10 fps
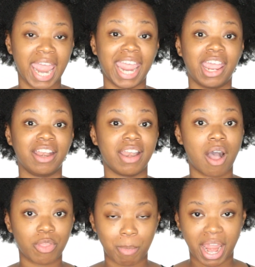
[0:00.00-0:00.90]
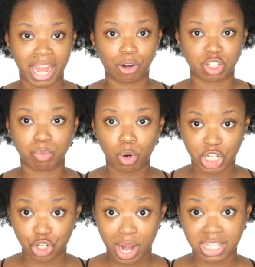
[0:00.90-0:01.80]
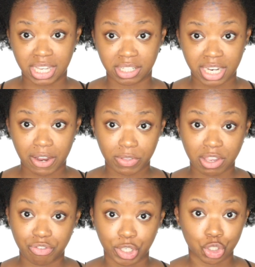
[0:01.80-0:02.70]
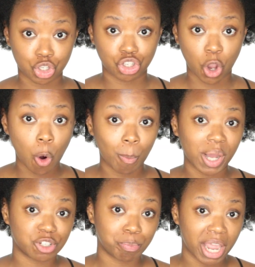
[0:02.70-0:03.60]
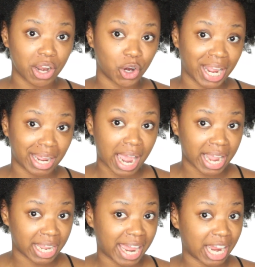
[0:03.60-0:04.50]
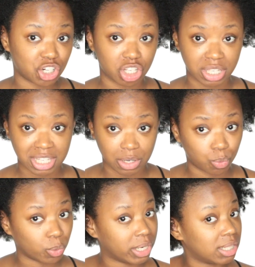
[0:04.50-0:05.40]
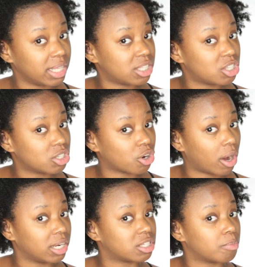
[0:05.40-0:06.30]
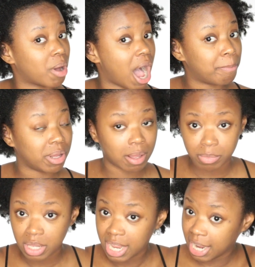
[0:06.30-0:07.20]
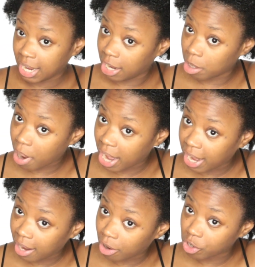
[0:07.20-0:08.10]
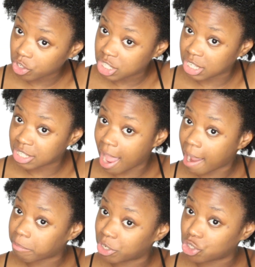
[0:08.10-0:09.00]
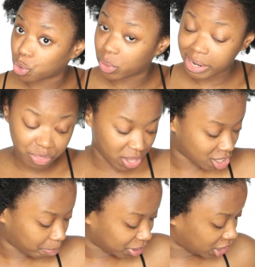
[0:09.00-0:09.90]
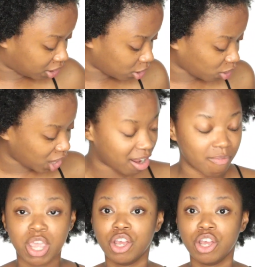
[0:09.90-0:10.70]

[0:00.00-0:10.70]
And now that my hair is moisturized, it definitely feels so much better, and I can actually see ringlets starting to pop up in my hair since I've been doing this particular thing.